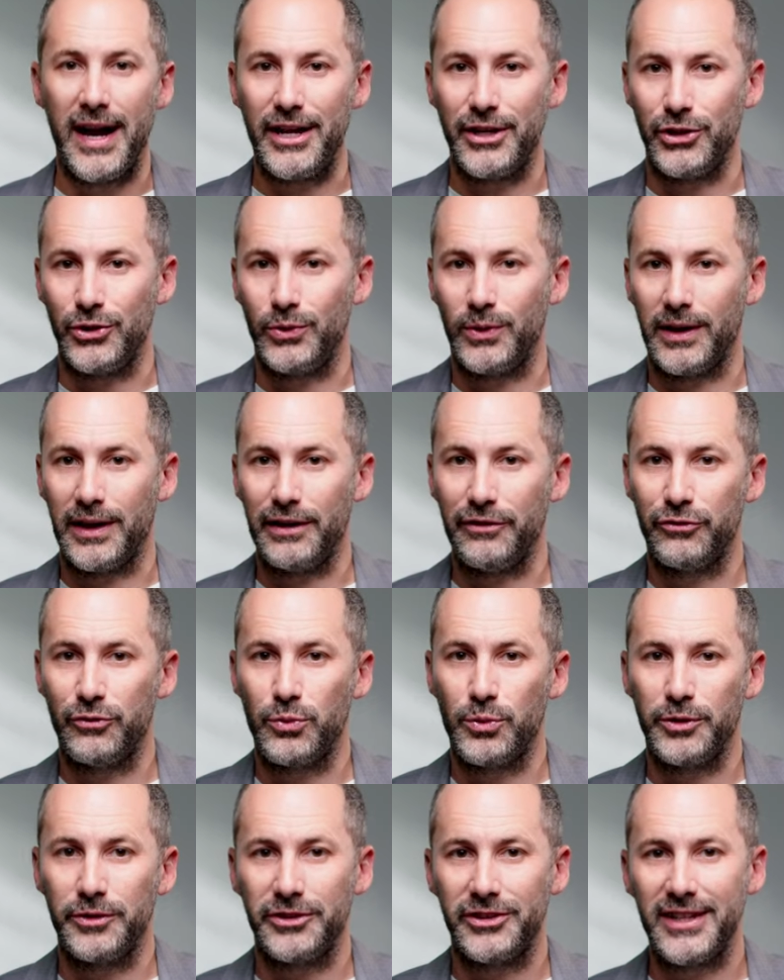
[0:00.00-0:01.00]
and your loved
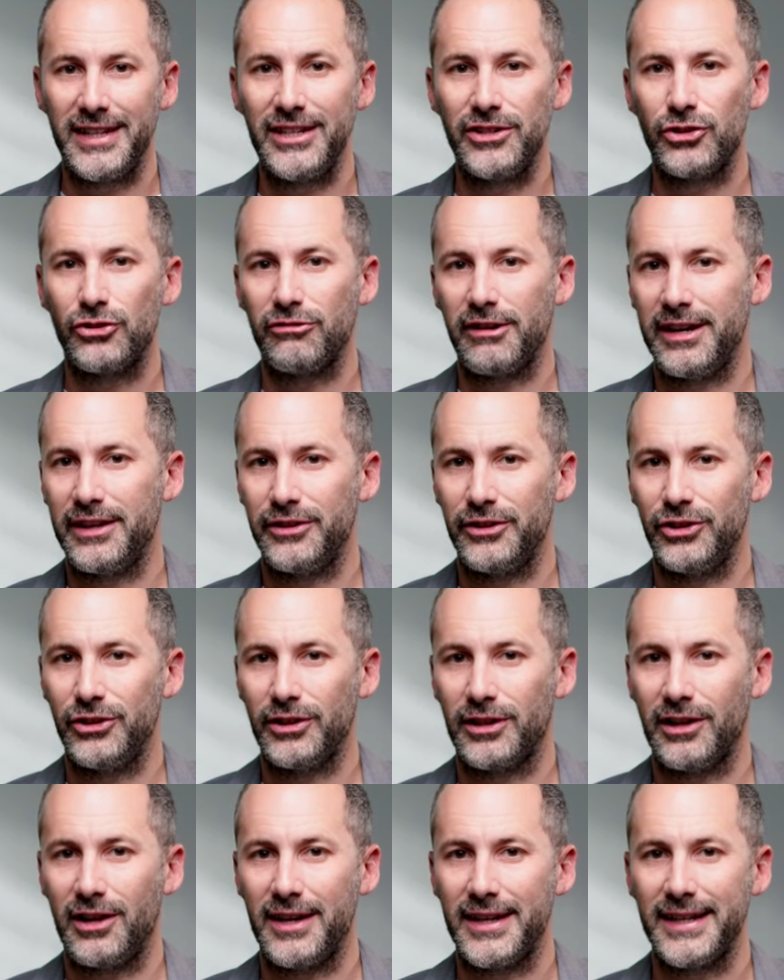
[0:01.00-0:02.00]
ones is greater than
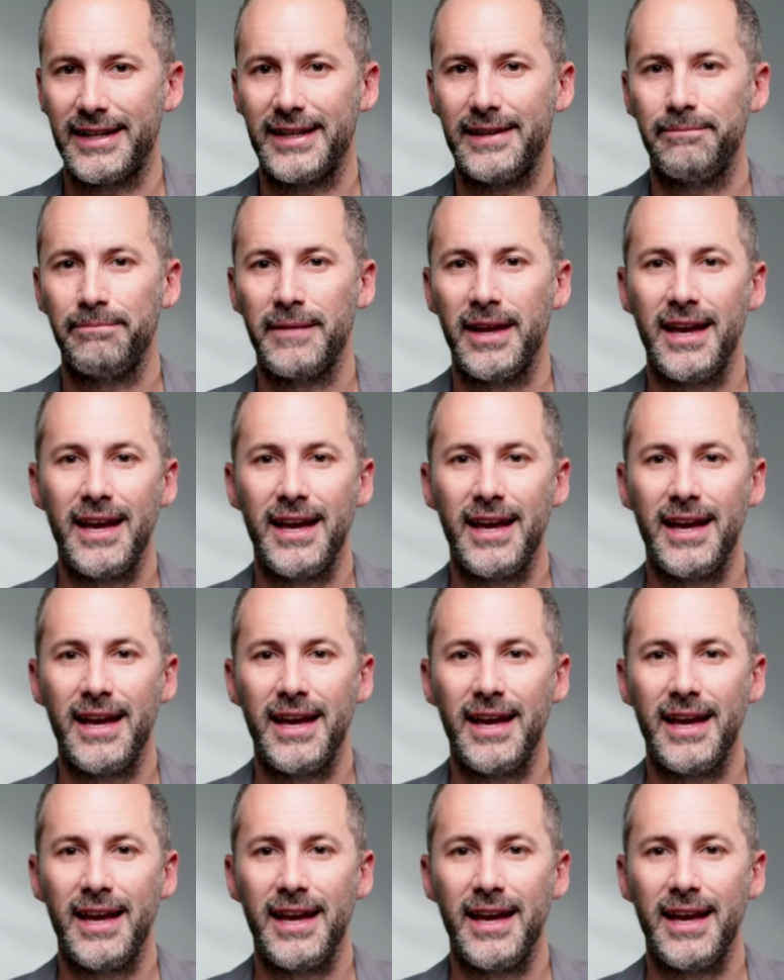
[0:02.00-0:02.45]
you'd like